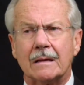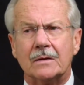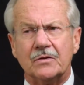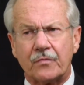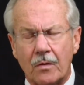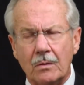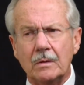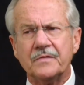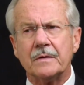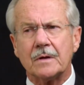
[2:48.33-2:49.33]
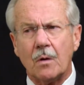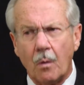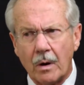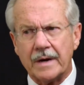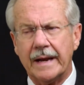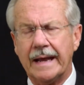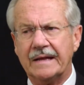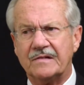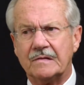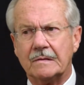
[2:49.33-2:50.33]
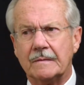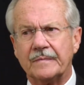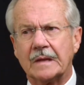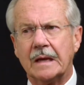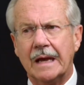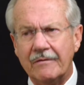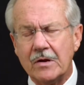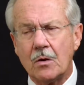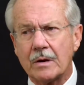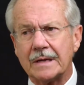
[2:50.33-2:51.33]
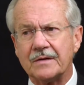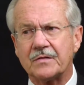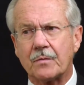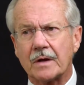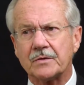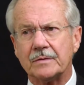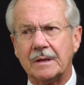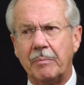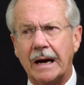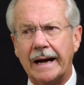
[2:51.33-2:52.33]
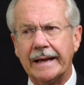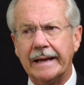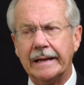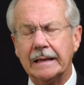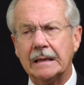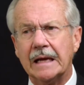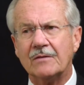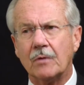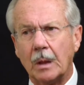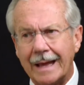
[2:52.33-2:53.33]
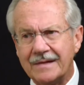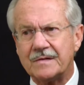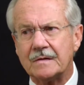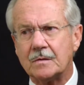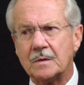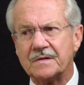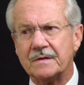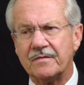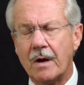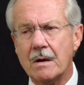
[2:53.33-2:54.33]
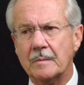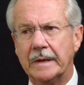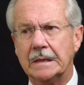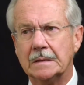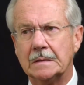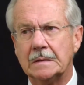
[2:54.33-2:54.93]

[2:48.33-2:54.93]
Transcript: Controls and coordinates every organ and structure in the body and relates it to its environment.